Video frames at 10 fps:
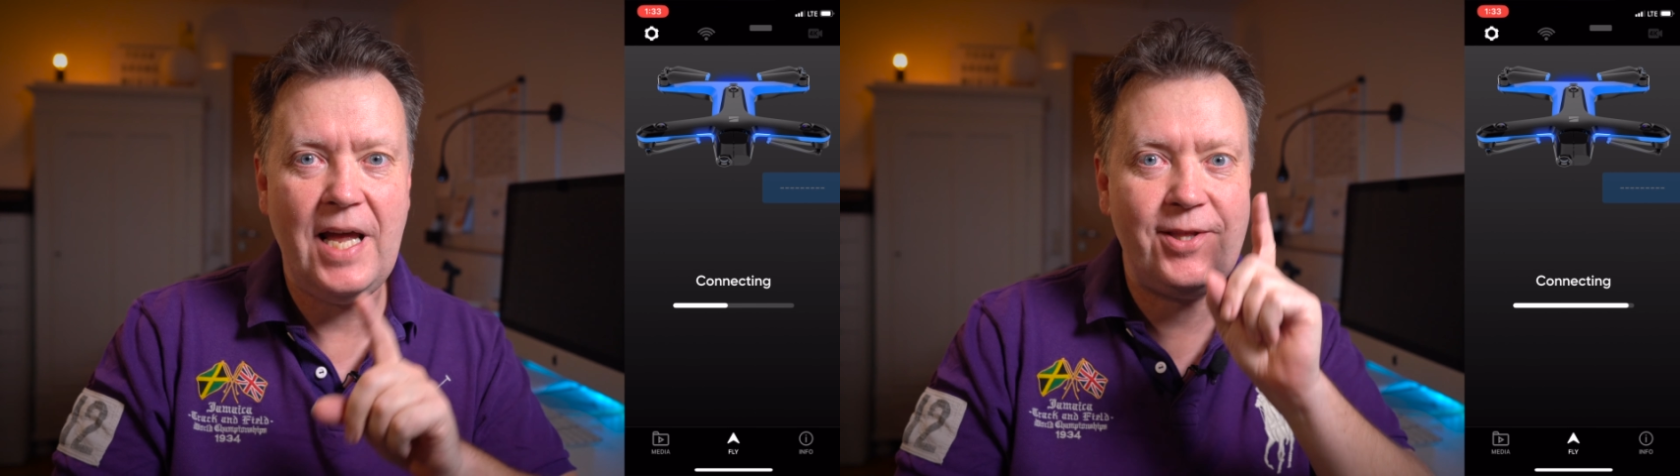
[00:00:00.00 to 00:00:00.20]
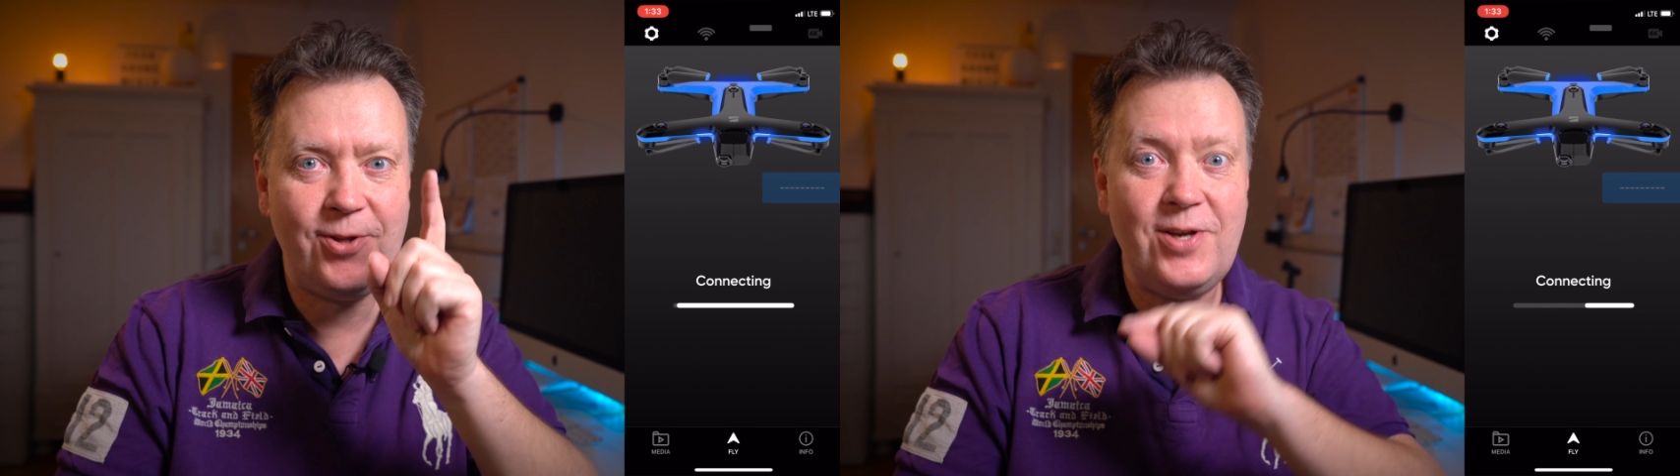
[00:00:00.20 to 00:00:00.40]

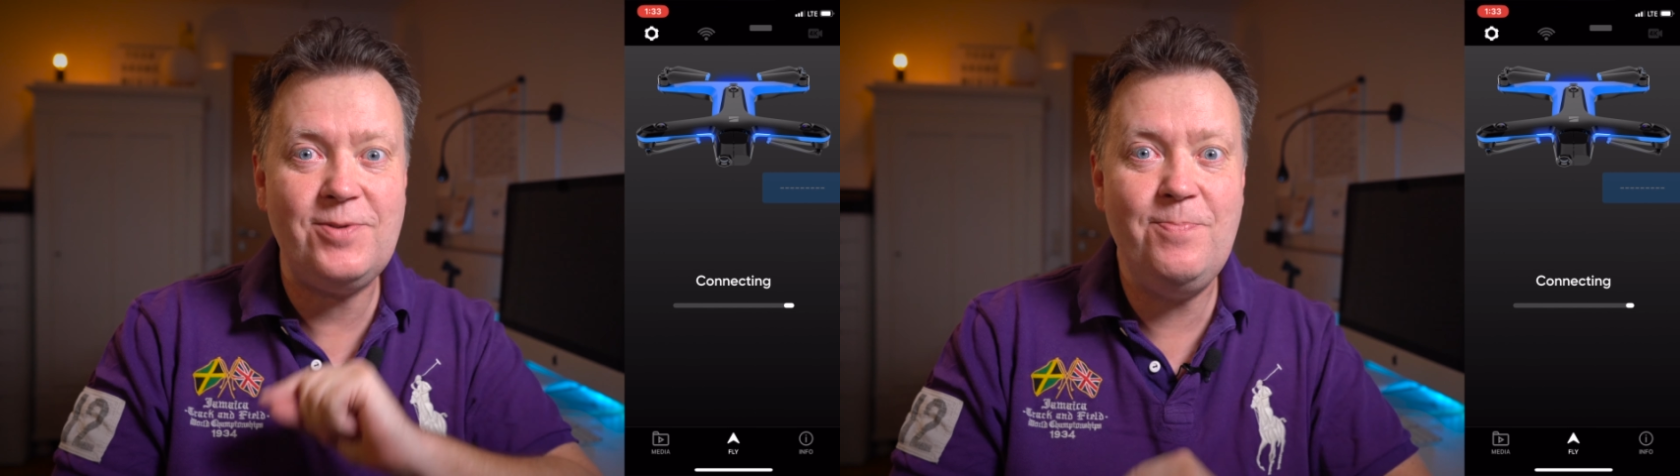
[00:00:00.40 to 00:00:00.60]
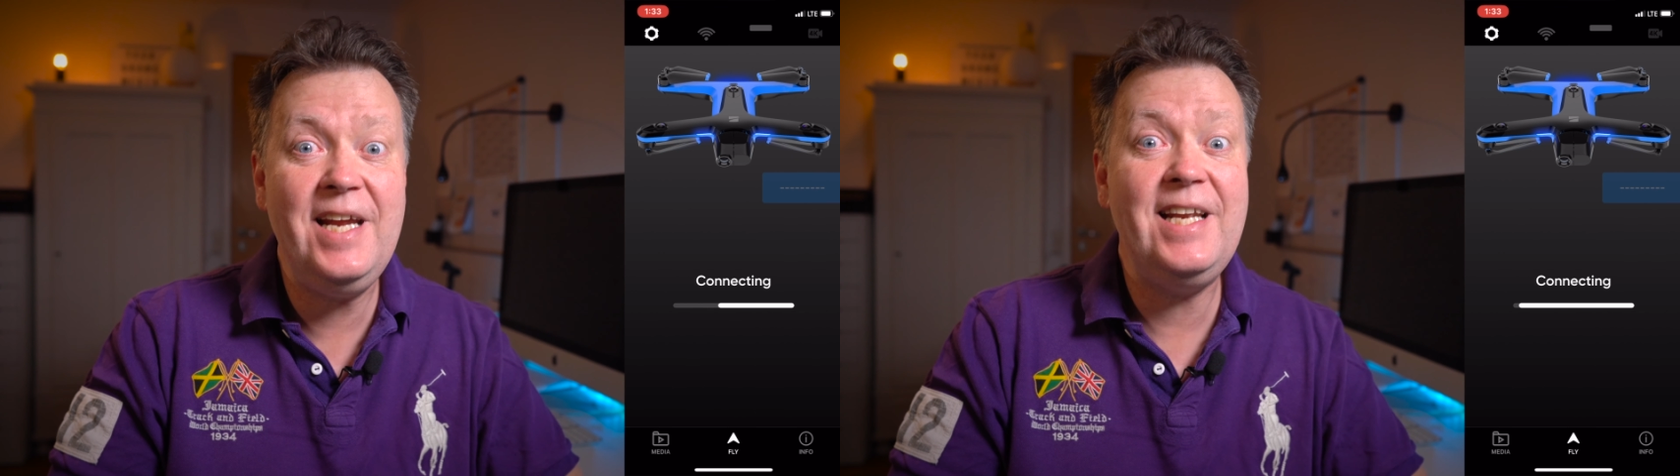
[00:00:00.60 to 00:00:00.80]
that
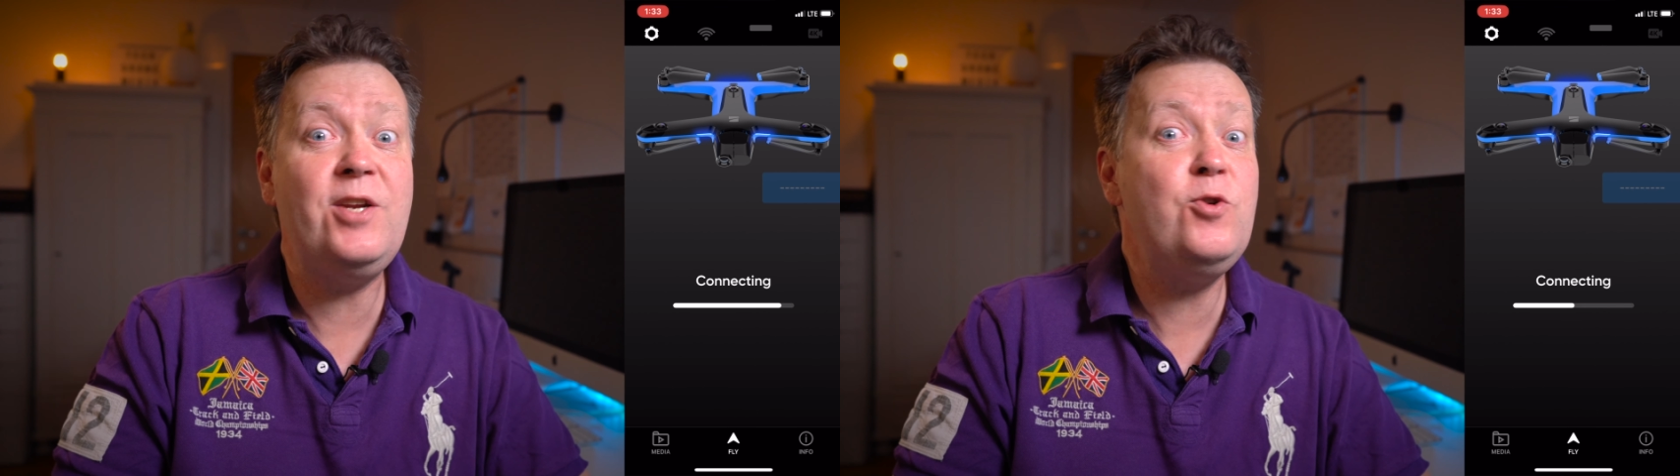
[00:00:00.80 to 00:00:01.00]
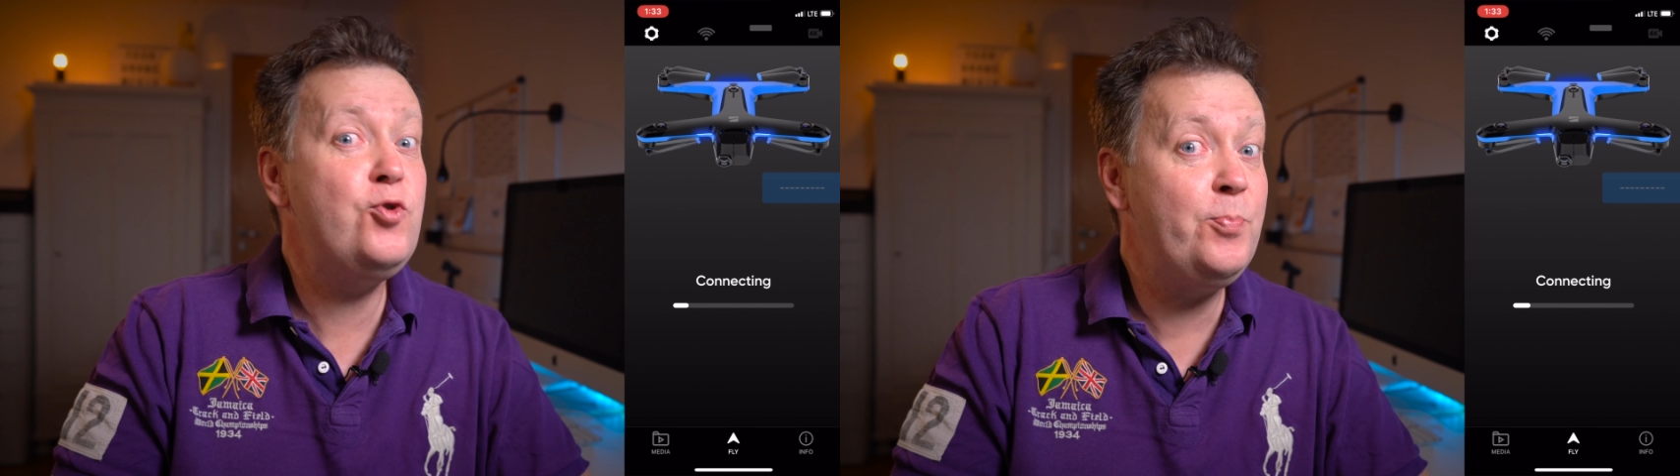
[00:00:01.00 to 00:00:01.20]
doesn't mean that
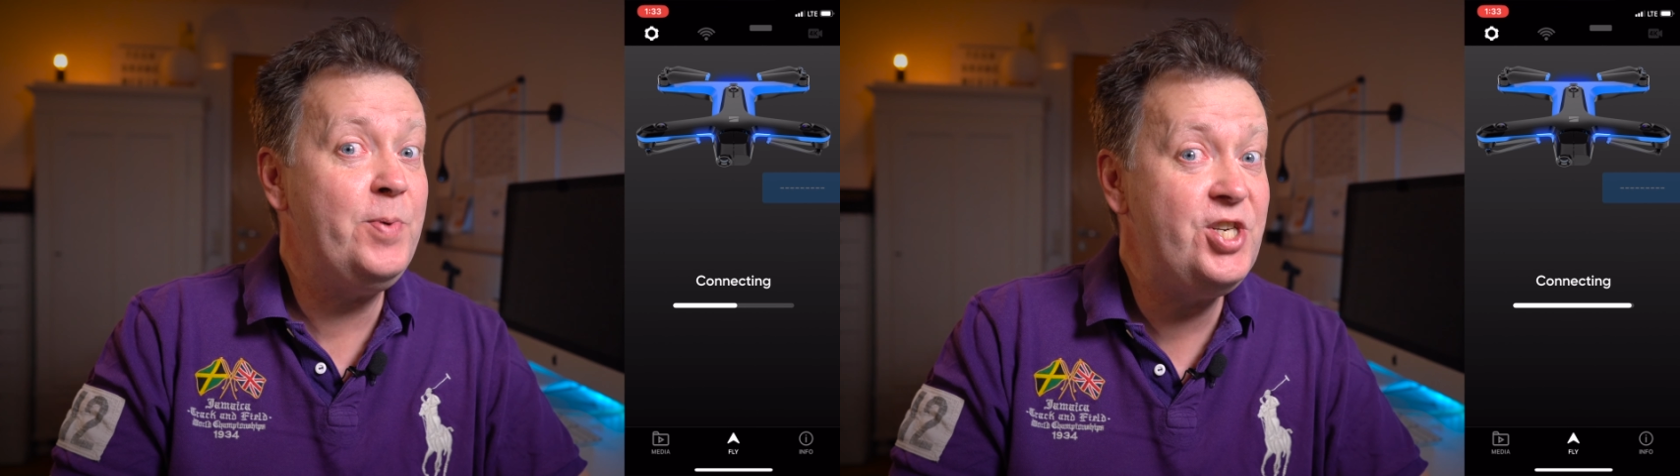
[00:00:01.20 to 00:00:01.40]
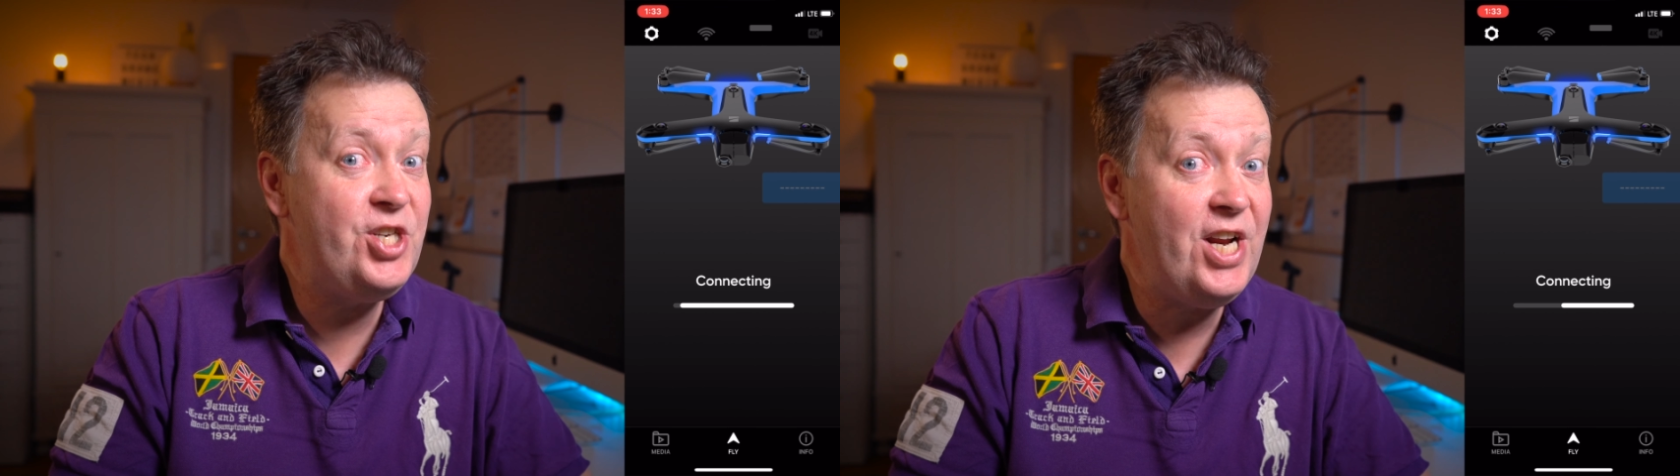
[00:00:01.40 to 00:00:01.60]
you should
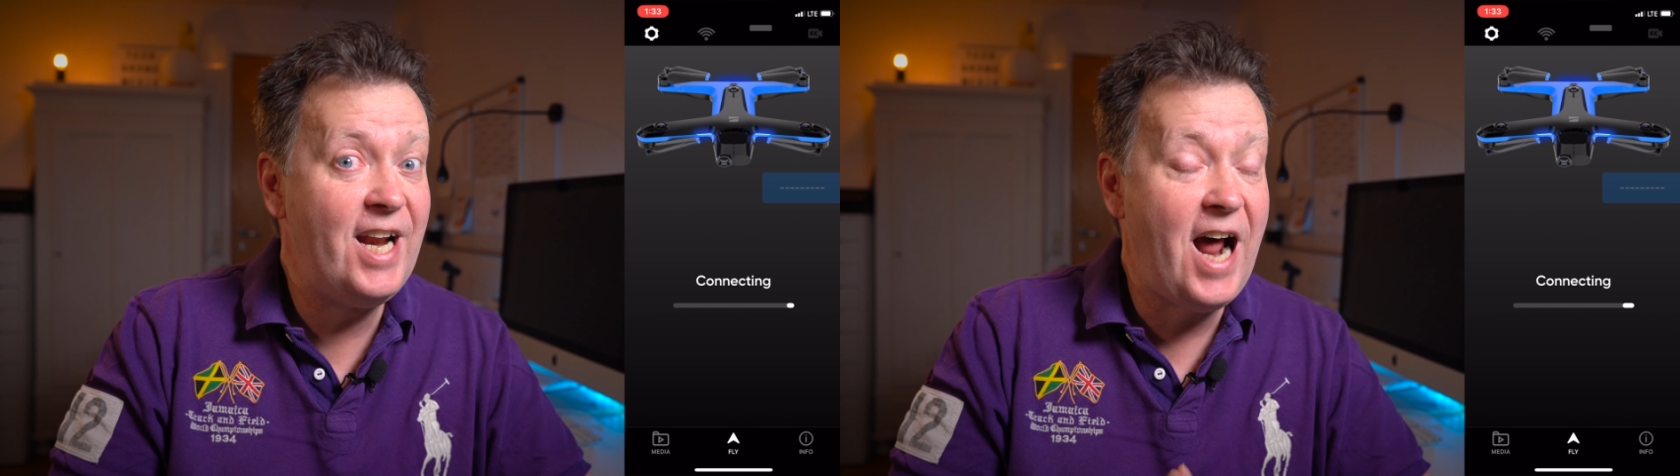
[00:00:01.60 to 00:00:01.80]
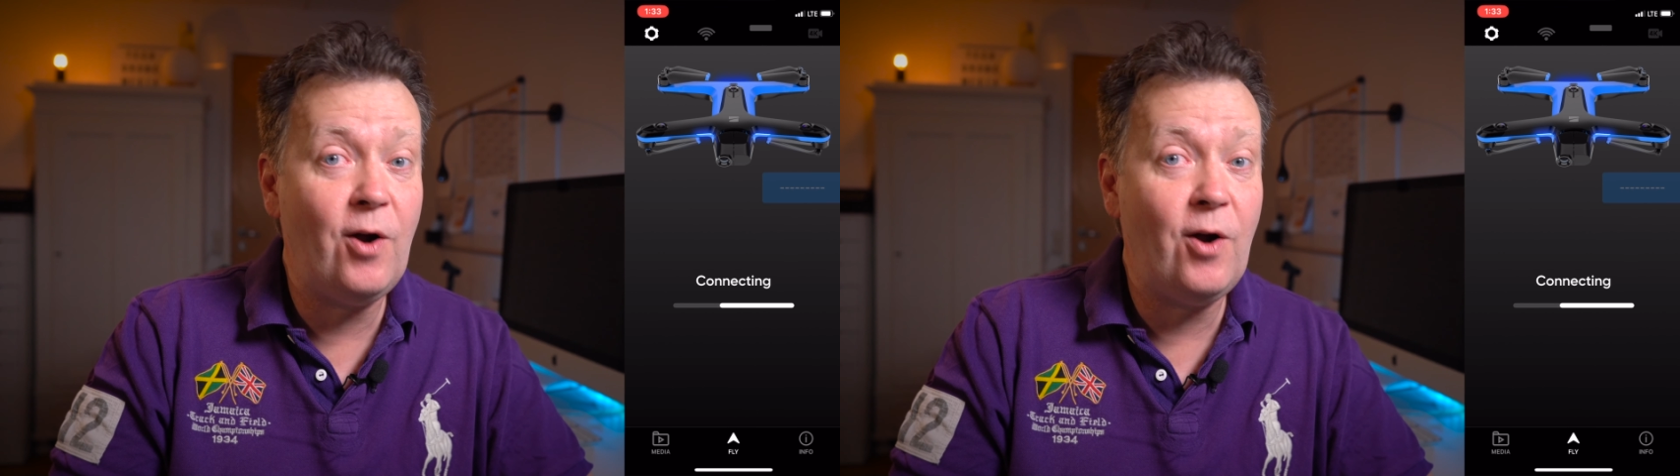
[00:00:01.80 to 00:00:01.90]
be cheated